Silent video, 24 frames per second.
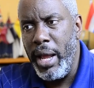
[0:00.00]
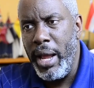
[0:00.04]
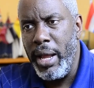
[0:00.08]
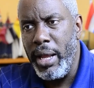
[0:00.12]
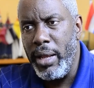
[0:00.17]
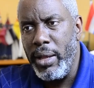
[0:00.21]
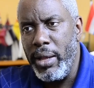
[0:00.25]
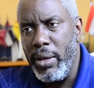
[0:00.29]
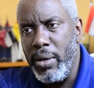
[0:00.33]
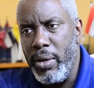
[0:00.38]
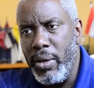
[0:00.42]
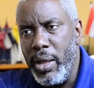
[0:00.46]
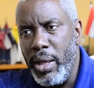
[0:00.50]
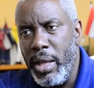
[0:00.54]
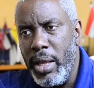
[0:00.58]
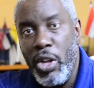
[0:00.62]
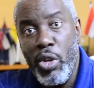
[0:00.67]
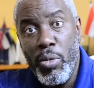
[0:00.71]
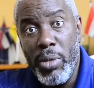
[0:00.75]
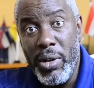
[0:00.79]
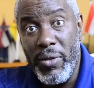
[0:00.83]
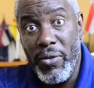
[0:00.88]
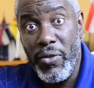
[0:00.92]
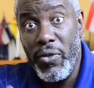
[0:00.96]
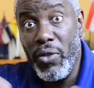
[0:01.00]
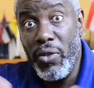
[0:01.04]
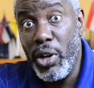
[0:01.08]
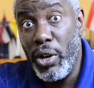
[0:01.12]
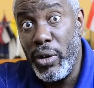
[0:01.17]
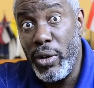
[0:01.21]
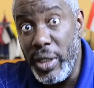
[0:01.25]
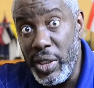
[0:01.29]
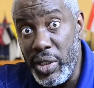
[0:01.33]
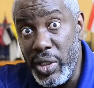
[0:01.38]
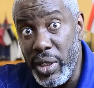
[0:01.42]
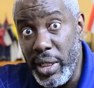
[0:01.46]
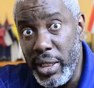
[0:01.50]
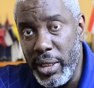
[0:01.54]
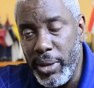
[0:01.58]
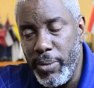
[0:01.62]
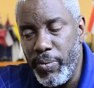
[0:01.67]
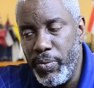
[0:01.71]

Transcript: a human flourishing,